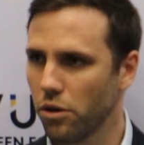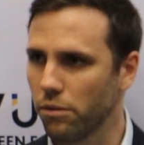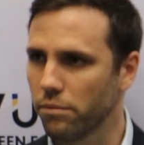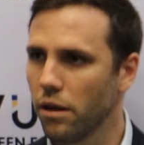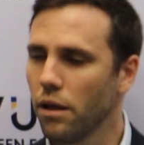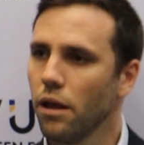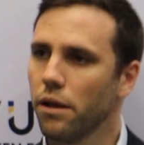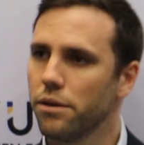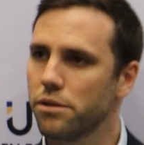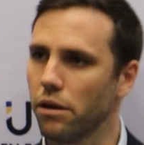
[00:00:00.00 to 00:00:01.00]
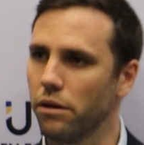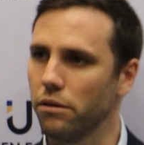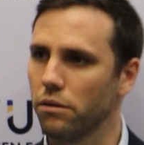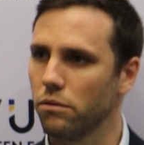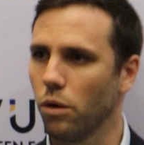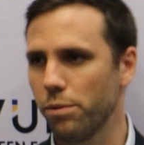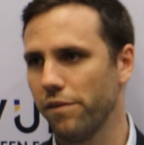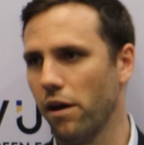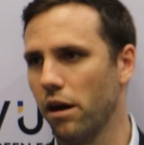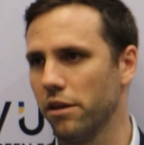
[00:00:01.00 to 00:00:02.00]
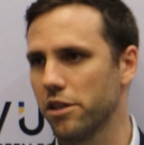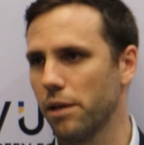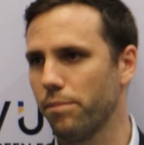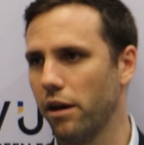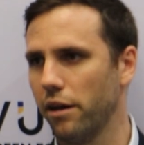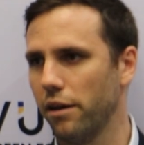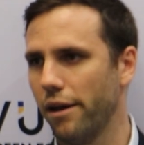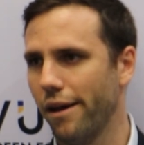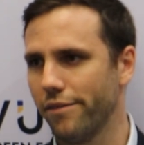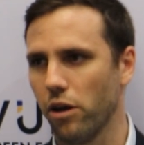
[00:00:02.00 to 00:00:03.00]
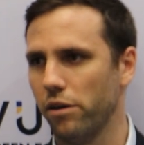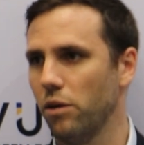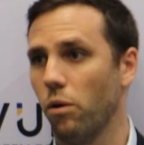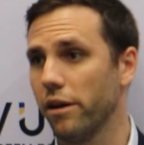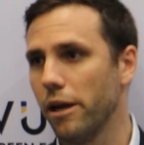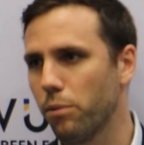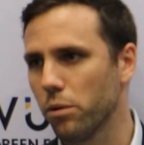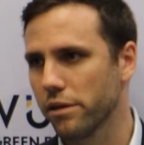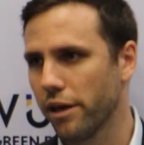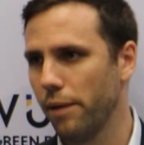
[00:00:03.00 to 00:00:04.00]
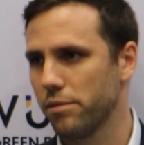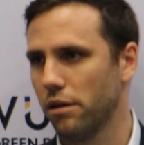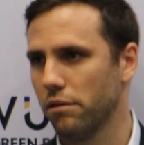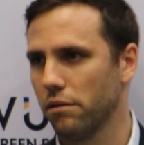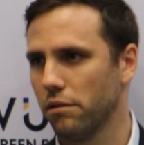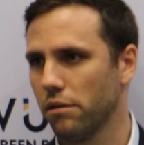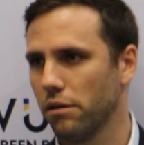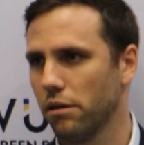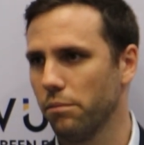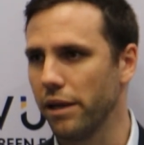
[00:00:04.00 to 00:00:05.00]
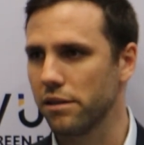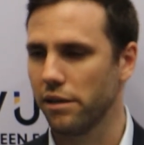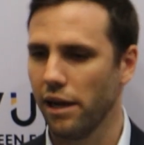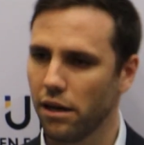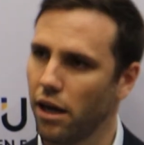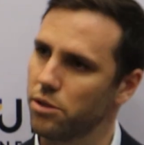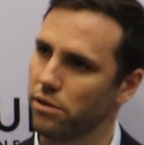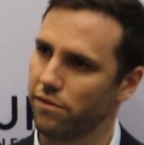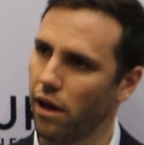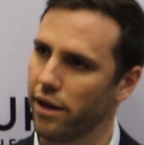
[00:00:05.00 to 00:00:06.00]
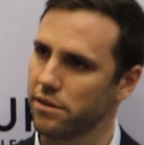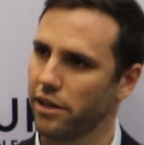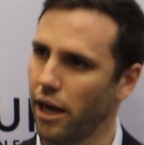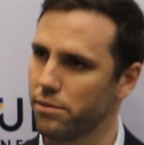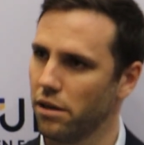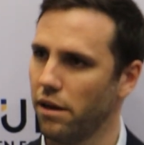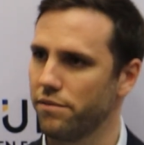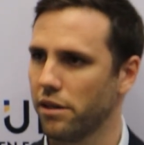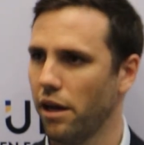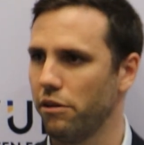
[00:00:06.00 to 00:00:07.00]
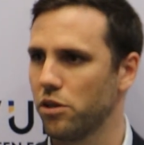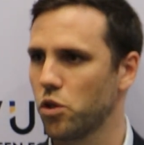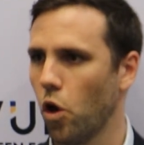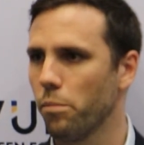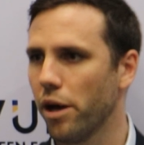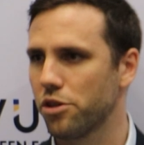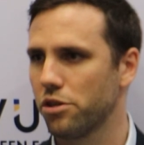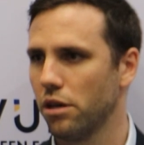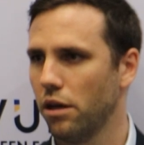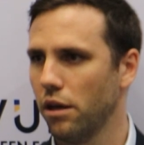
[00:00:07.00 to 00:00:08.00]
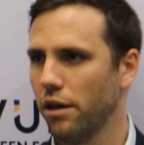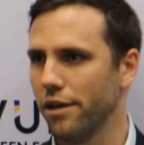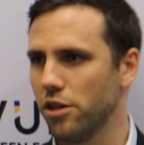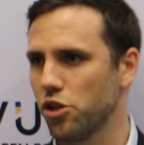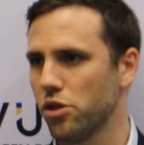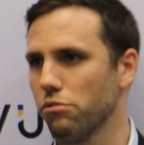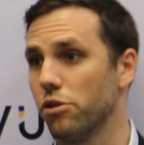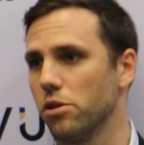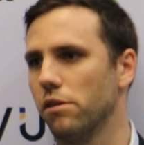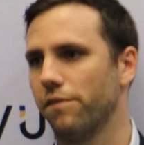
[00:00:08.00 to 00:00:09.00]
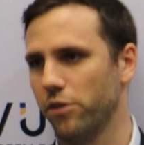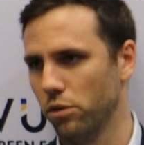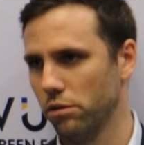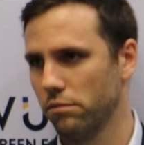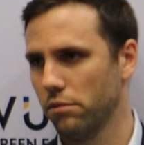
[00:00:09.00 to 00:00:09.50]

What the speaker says: Sure. So what we found is that by having only one airport in Cape Town, it means that airlines who are flying to Cape Town need to carry so much additional reserve fuel,